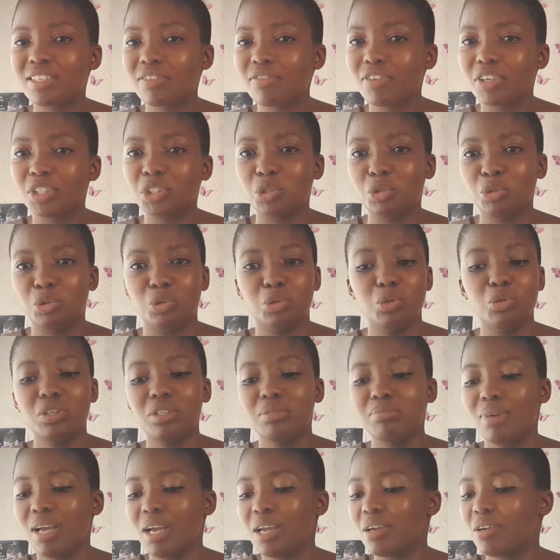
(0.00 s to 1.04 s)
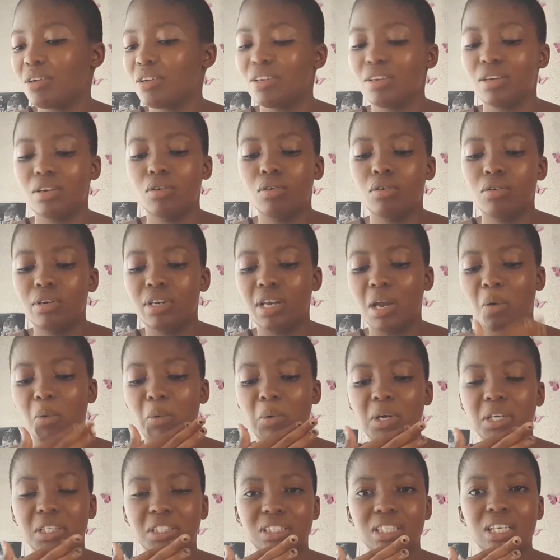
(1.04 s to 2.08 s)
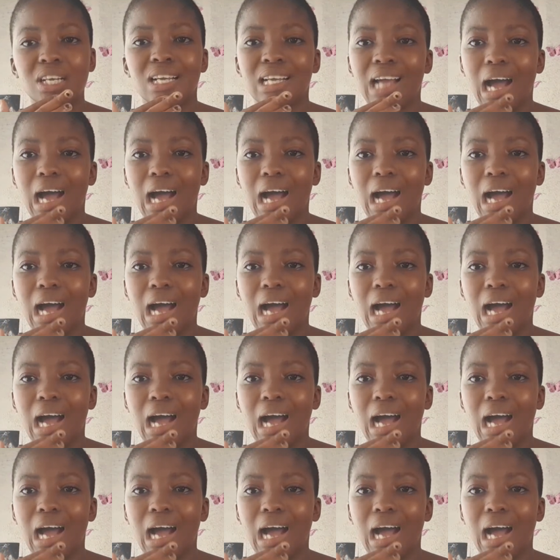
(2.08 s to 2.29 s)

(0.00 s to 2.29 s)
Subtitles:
if I should do in my own language.